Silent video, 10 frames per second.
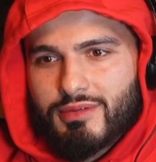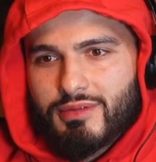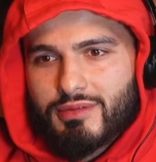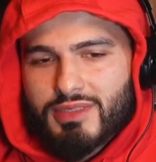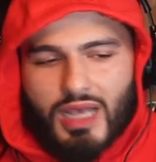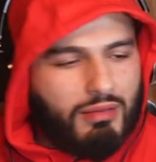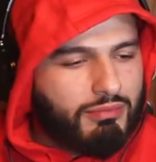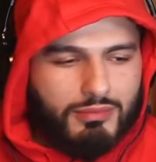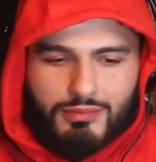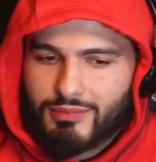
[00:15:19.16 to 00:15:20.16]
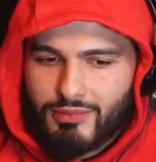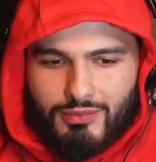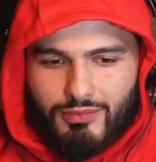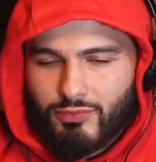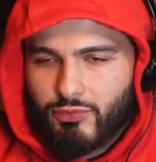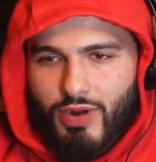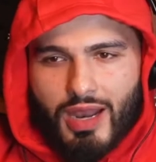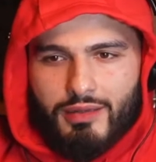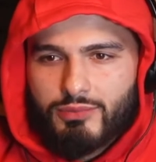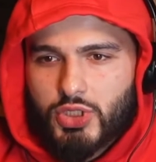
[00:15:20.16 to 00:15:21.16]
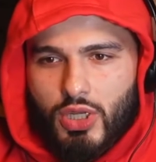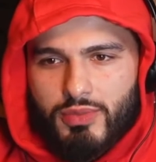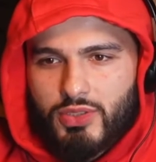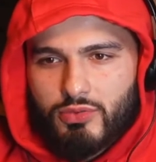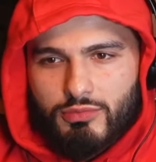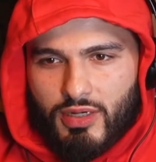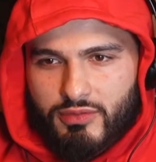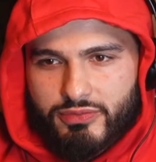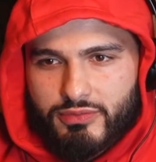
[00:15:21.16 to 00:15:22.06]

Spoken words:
Some random German youth, bruv.